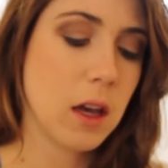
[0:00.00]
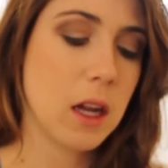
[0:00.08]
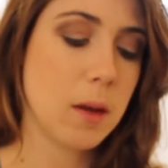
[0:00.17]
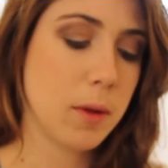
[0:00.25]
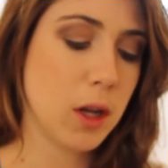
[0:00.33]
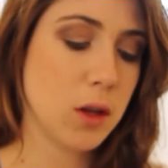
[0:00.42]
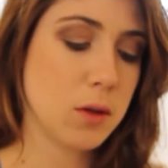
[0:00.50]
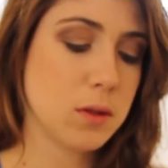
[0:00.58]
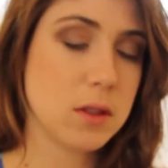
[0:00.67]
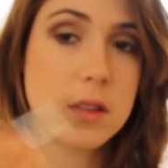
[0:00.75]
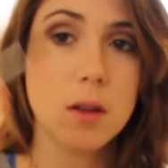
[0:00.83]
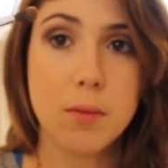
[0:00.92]
And I'm going to
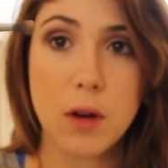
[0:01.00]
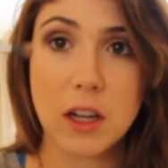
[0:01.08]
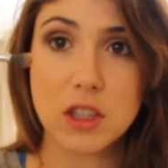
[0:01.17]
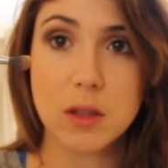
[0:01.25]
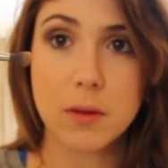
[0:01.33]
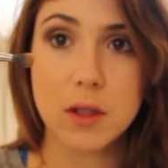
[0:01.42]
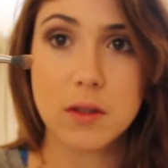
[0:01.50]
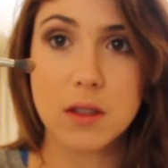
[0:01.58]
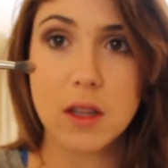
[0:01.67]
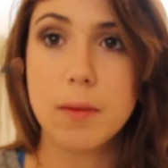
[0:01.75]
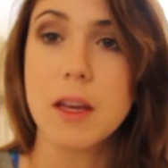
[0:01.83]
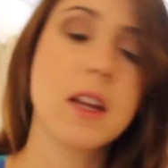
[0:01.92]
use the brush that we used
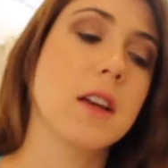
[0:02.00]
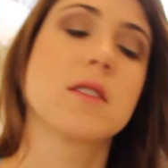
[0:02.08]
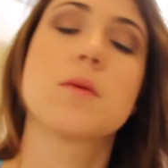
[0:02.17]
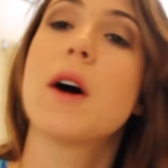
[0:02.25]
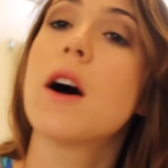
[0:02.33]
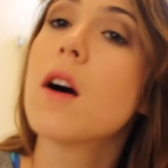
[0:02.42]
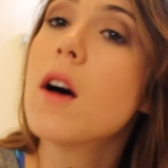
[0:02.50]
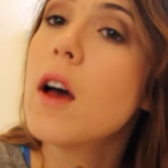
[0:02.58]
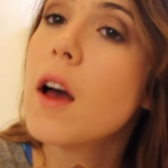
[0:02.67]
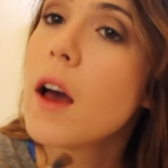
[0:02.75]
in the beginning as well.